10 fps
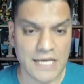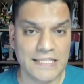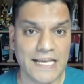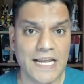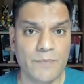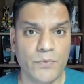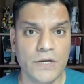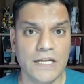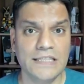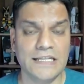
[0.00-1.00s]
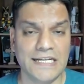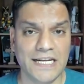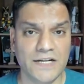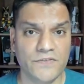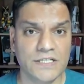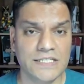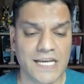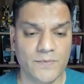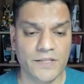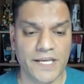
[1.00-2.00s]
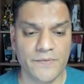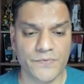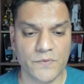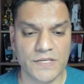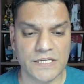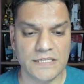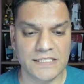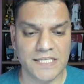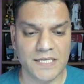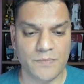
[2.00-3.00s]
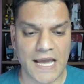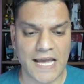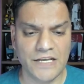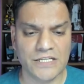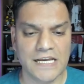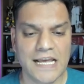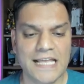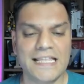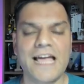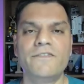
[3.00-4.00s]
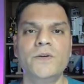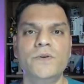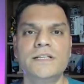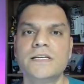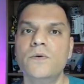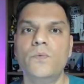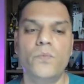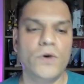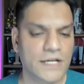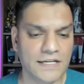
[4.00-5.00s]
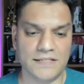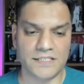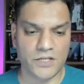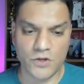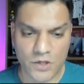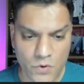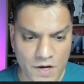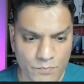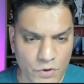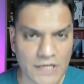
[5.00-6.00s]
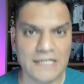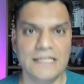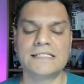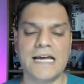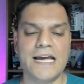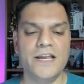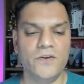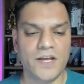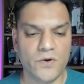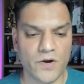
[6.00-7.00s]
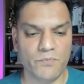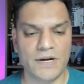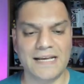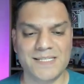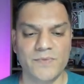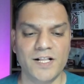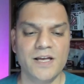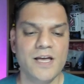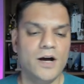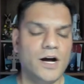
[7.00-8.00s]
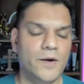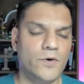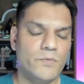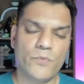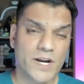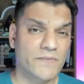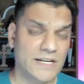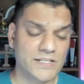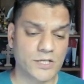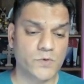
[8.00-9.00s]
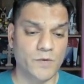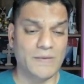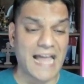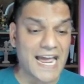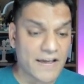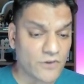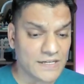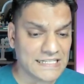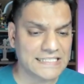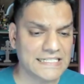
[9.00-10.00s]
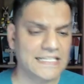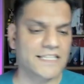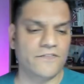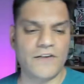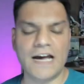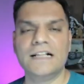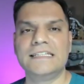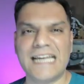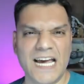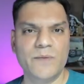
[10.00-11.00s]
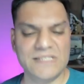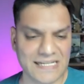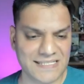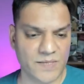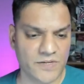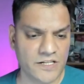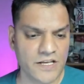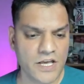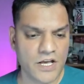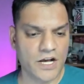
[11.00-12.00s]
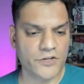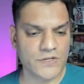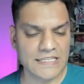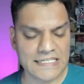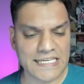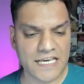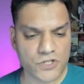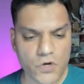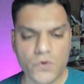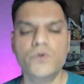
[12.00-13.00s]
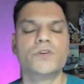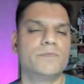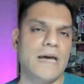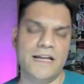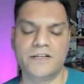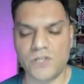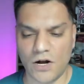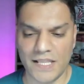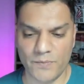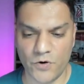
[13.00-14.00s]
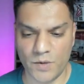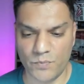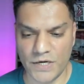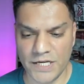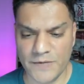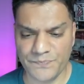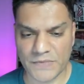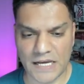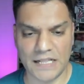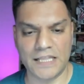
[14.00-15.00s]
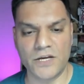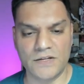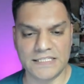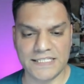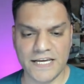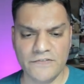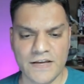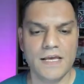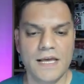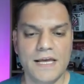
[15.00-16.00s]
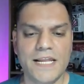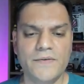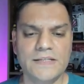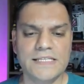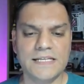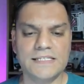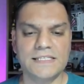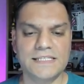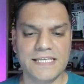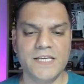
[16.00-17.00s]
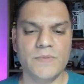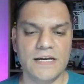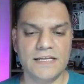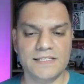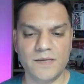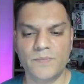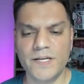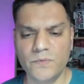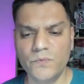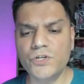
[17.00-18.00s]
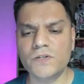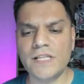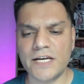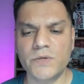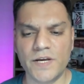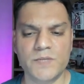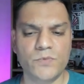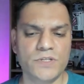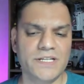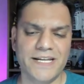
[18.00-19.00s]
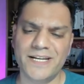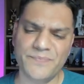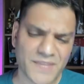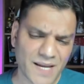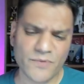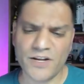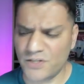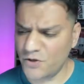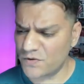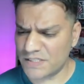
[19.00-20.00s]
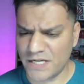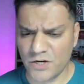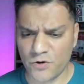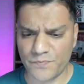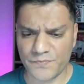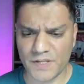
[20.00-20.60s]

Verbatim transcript: Then I put in the Dataverse table name, which is the badge. And then afterwards, what it is. You know, you can go and put in design, you can go and put in XML um, or whatever it is that you want. But I already see that the file type is XML. Uh, so in this case, kudos badge is all I'm going to put in. I'll click on save. And now it says the schema is complete. Would you like to export the data? I'm actually going to say no.